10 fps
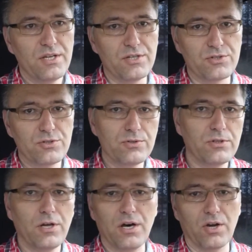is too
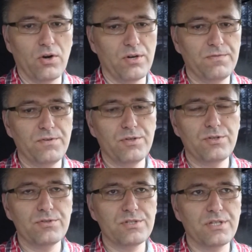long, or if you're
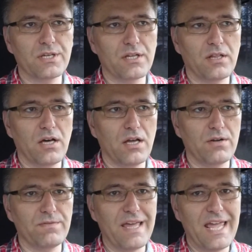using a lot
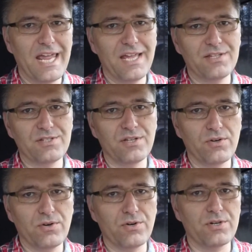of ands and
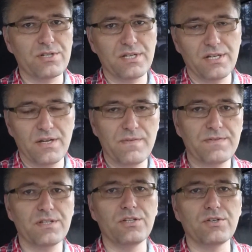ors and
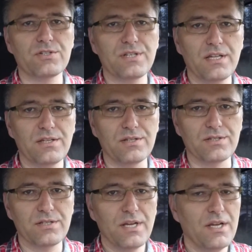ifs in your sentence,